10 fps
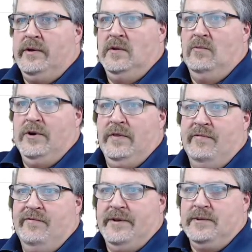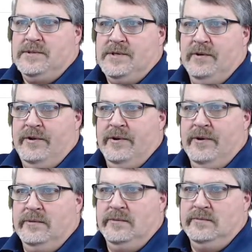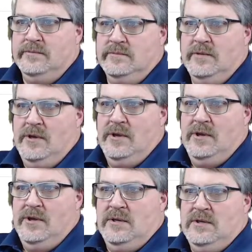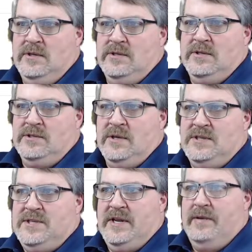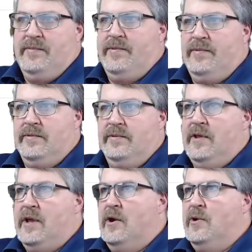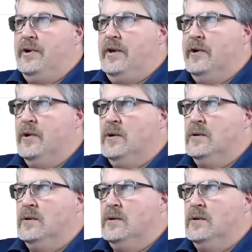on one of the funnels that are here. So I set up the code here